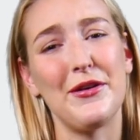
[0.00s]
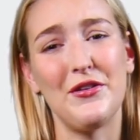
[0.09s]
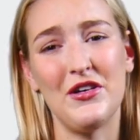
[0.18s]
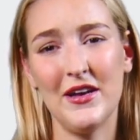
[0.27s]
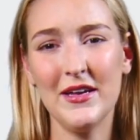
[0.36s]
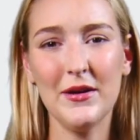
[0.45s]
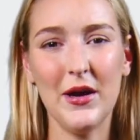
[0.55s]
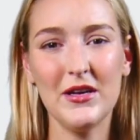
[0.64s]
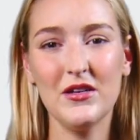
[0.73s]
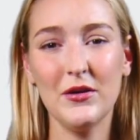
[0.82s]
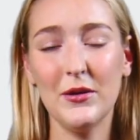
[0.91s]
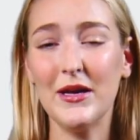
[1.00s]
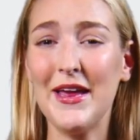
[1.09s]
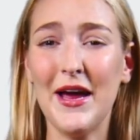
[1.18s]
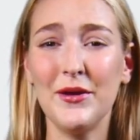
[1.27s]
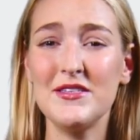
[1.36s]
Genealogical
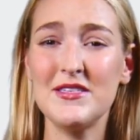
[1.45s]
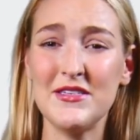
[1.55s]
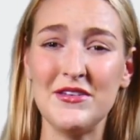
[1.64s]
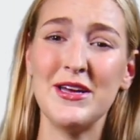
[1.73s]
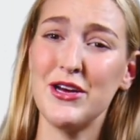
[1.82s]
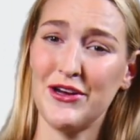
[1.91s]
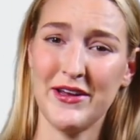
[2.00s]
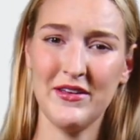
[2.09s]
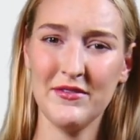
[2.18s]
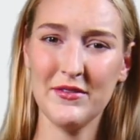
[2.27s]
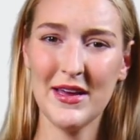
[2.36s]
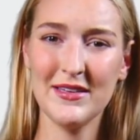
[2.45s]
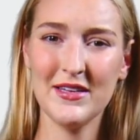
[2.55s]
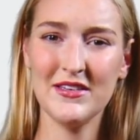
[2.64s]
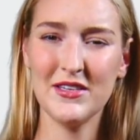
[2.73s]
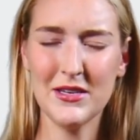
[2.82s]
analysis then identified
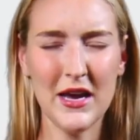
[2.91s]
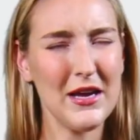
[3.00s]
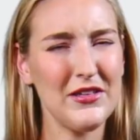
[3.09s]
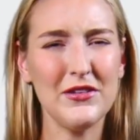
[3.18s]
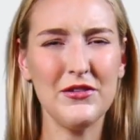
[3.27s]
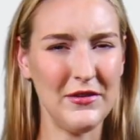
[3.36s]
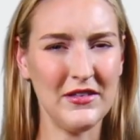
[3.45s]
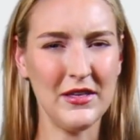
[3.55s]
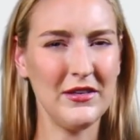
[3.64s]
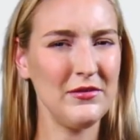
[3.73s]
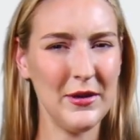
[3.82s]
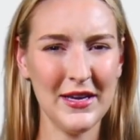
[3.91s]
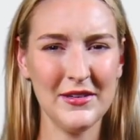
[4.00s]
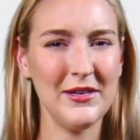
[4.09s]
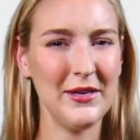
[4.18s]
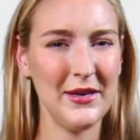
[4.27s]
distant cousins of the
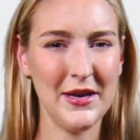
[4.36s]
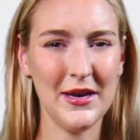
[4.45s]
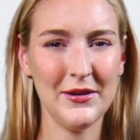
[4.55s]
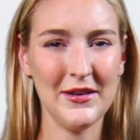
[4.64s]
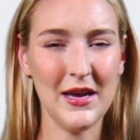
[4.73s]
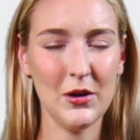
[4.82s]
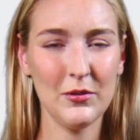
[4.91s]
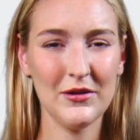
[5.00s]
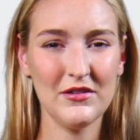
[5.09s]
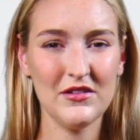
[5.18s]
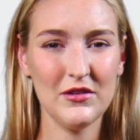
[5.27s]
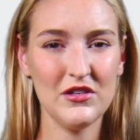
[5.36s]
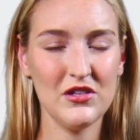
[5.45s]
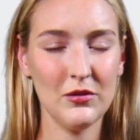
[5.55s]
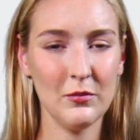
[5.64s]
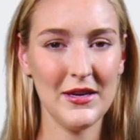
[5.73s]
suspect, narrowing the search
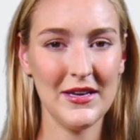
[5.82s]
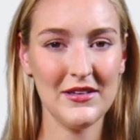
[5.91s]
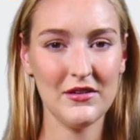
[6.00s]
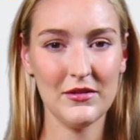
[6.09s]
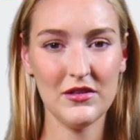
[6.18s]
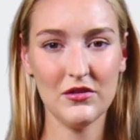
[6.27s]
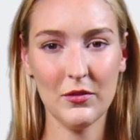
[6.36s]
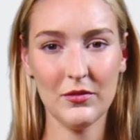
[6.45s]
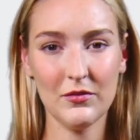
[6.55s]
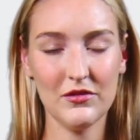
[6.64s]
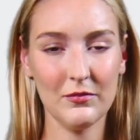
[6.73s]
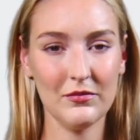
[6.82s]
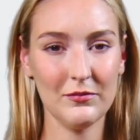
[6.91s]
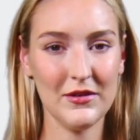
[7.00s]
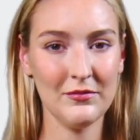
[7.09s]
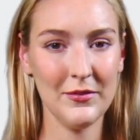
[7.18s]
to one individual whose
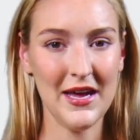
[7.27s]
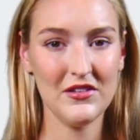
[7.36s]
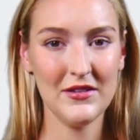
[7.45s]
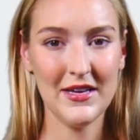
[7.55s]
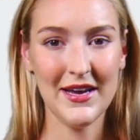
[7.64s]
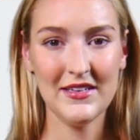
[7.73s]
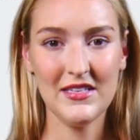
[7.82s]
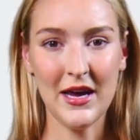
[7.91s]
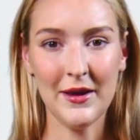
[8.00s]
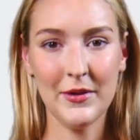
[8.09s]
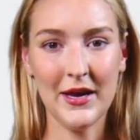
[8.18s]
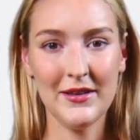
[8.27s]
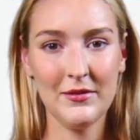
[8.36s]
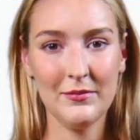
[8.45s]
movements match the case timeline.